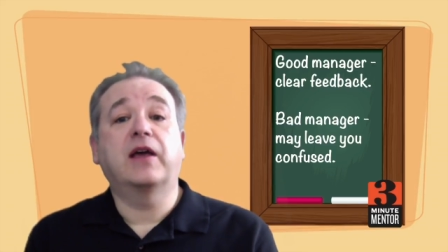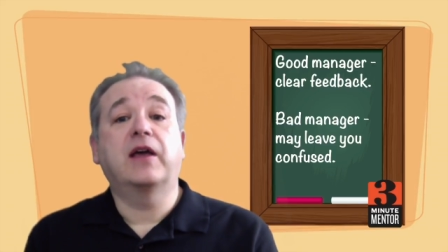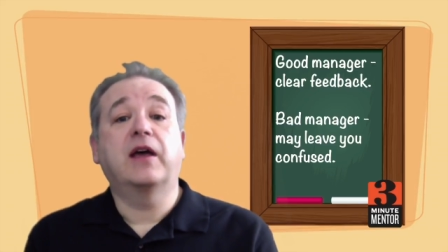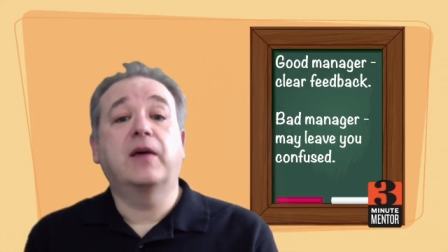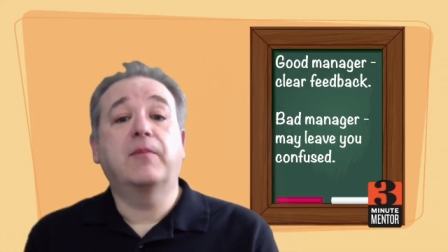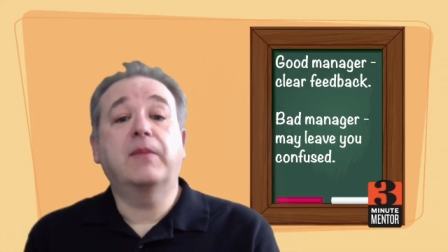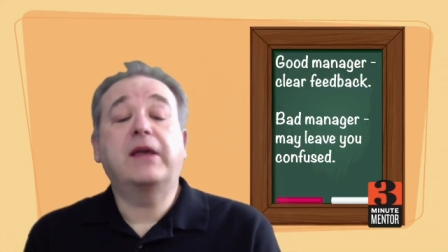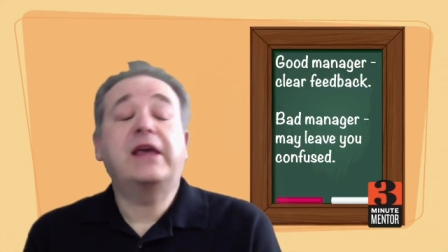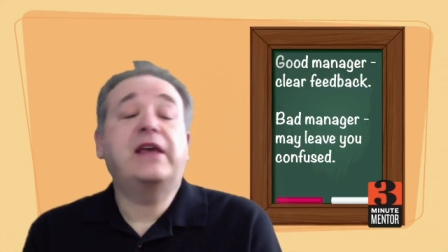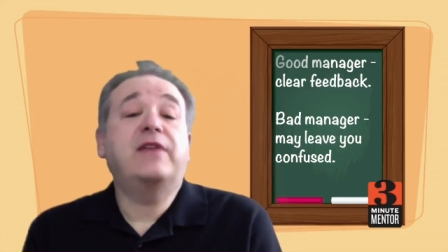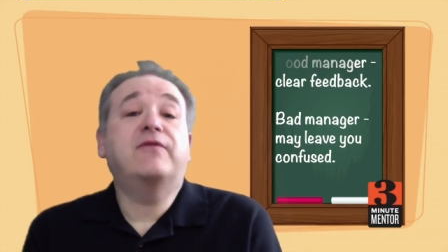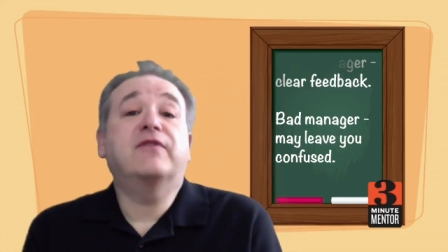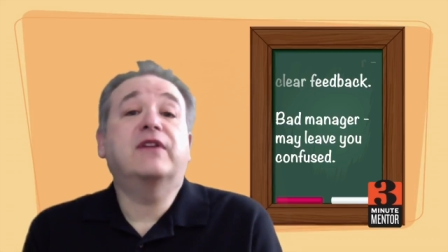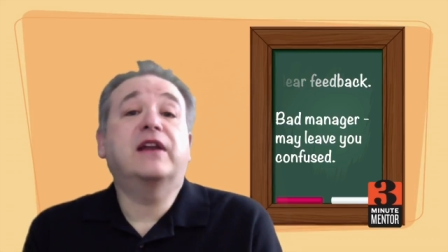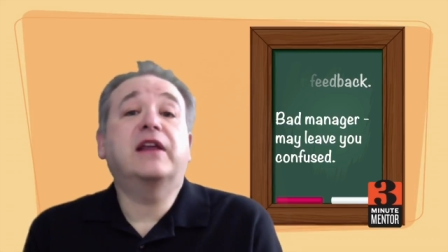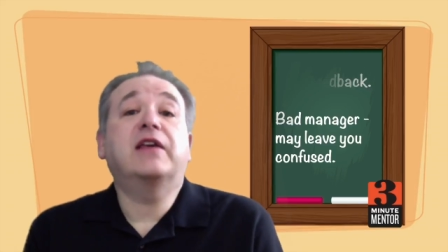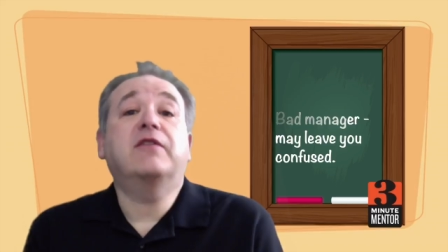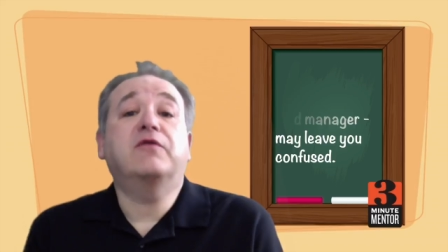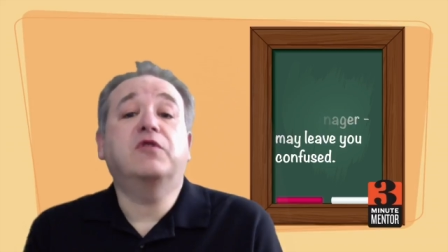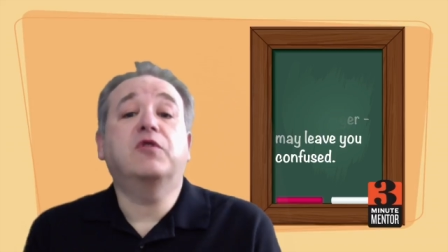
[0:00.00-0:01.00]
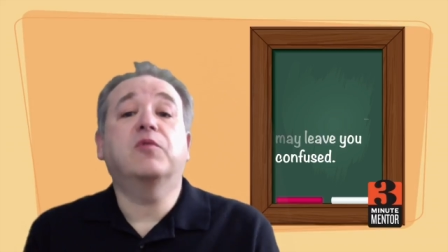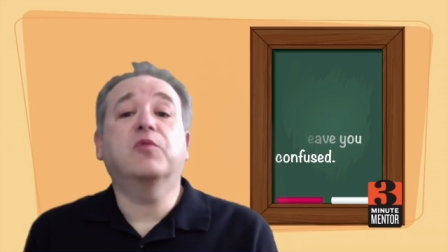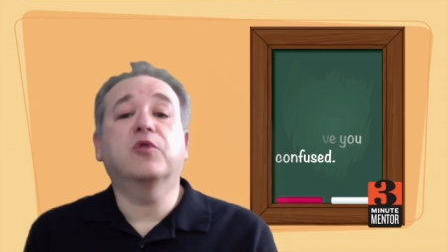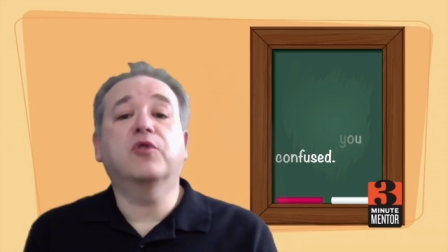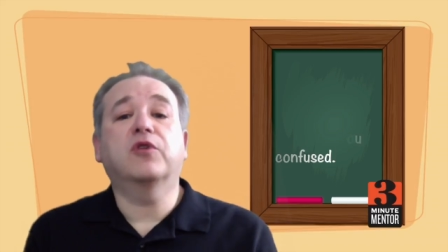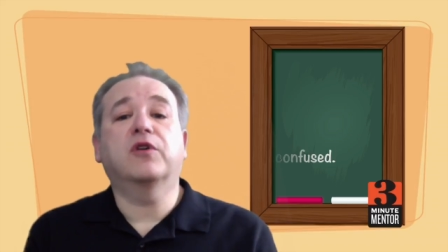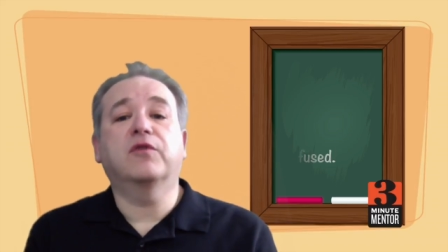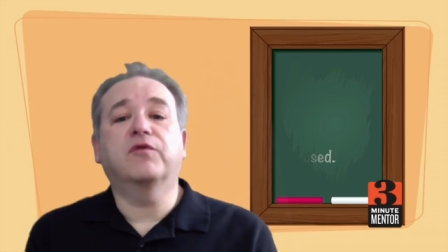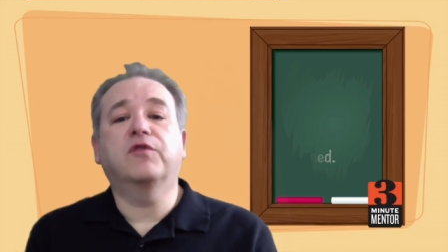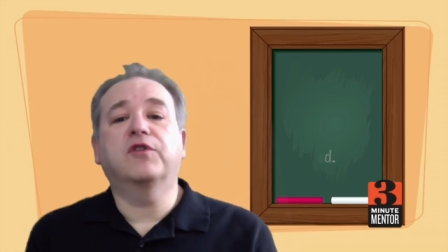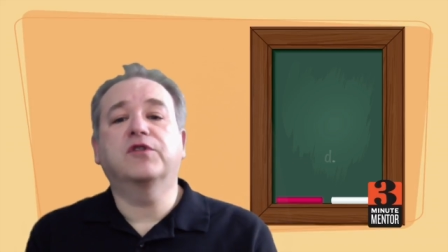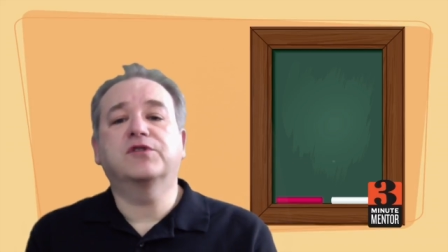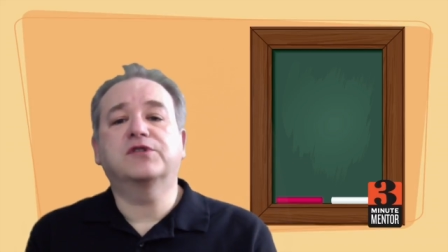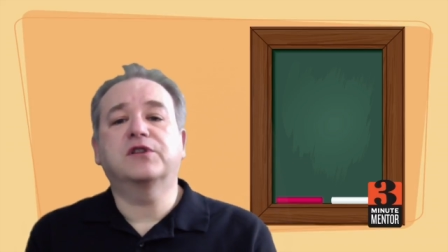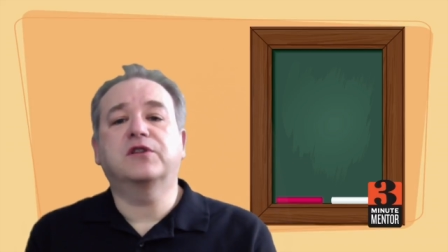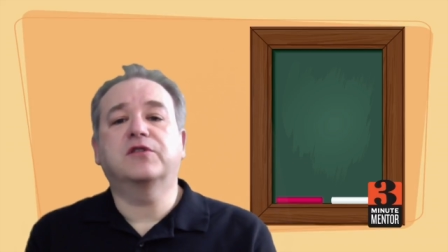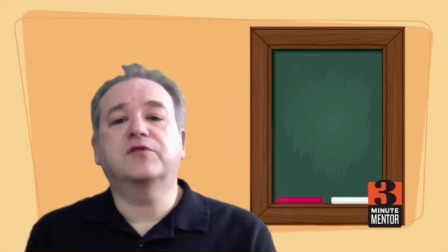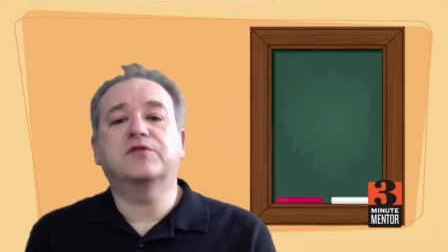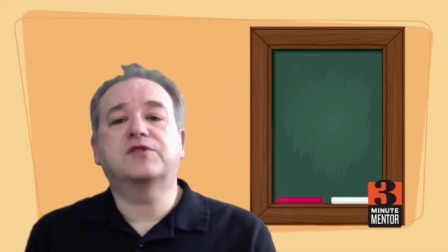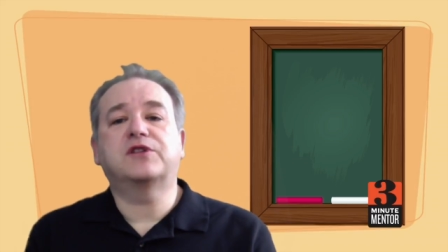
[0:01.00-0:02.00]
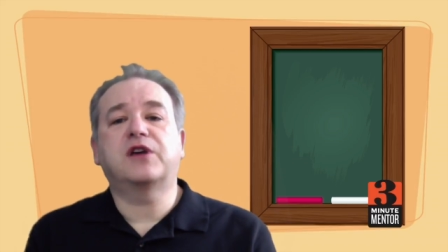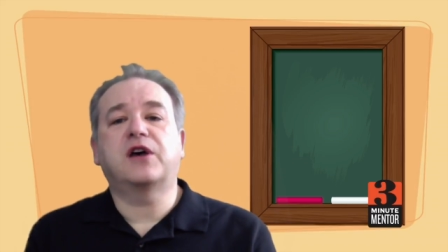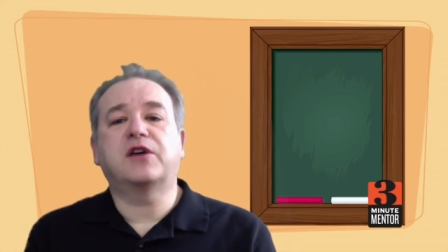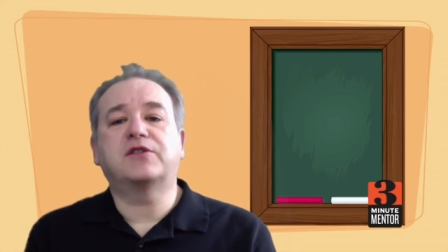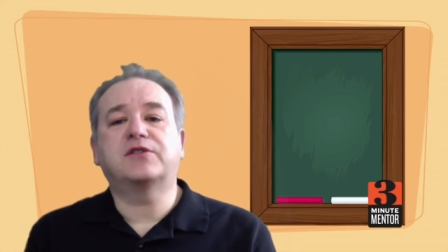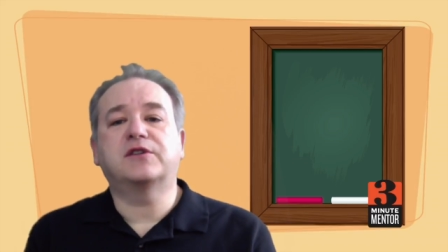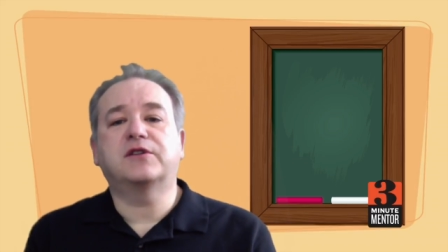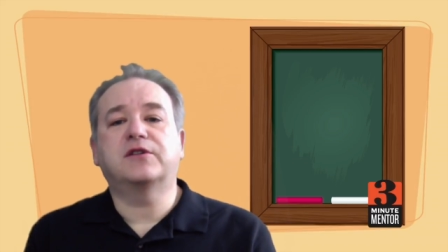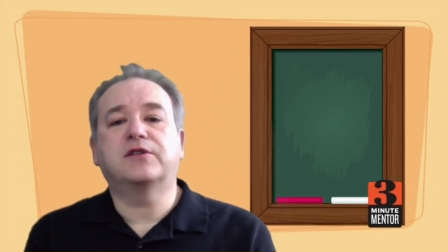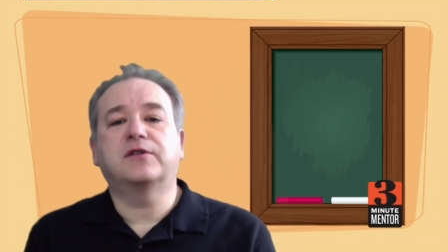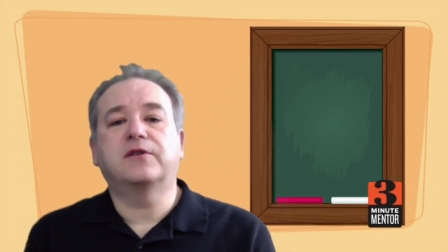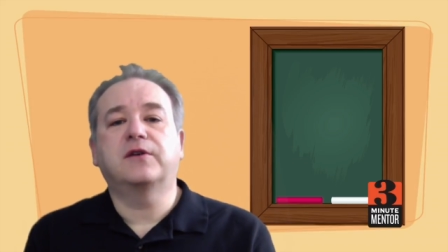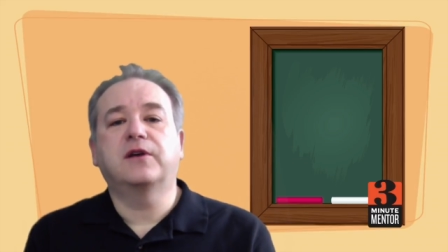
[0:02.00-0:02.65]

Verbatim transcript: and may even leave you more confused than you started.